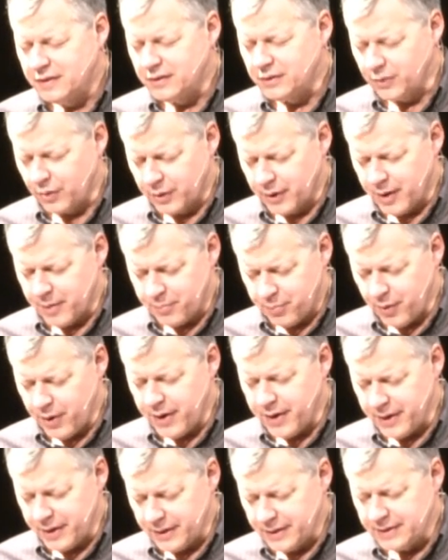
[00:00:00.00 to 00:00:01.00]
Lord, I
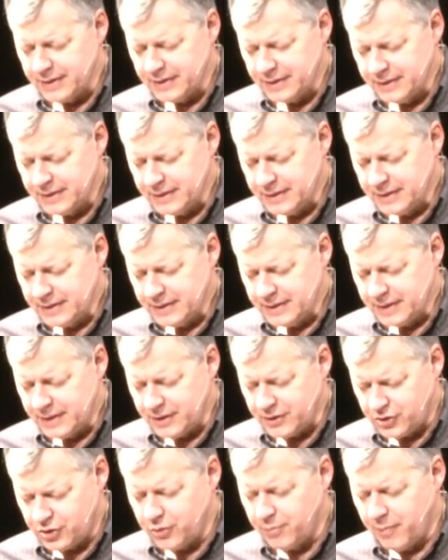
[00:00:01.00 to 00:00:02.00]
pray
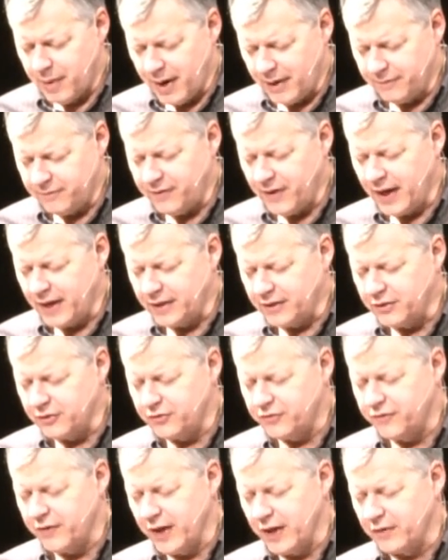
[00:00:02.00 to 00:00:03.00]
that you might find
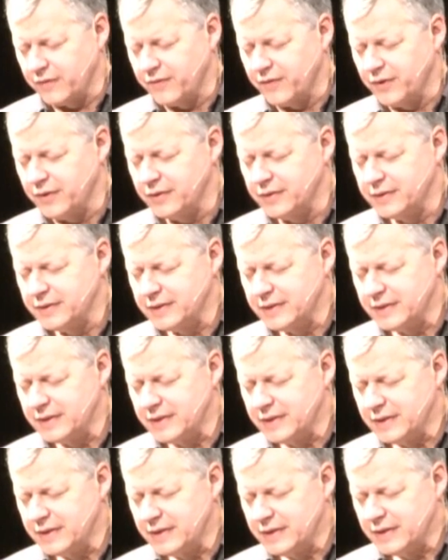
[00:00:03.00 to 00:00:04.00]
us faithful.
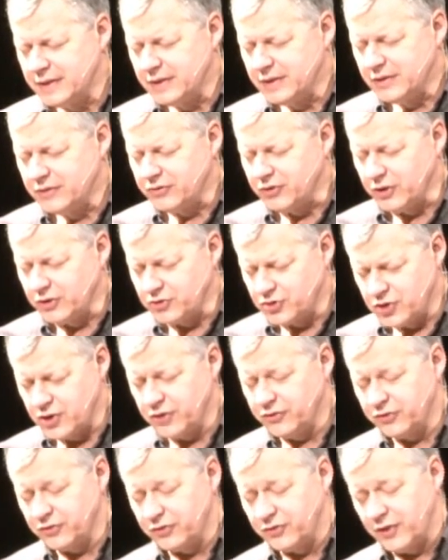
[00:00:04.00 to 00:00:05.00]
It's in
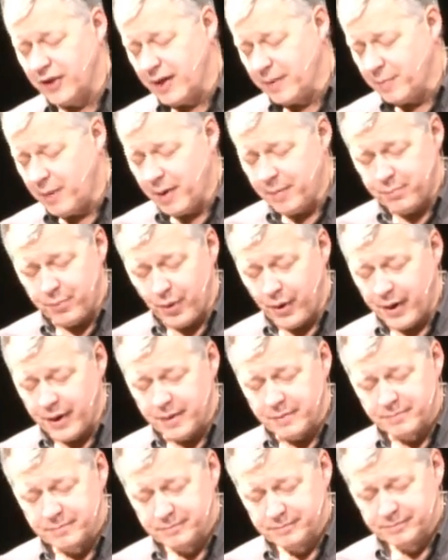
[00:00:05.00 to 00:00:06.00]
Jesus' name I pray.
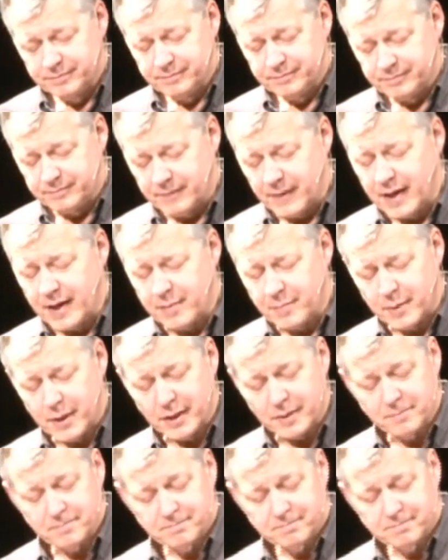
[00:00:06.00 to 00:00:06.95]
Amen.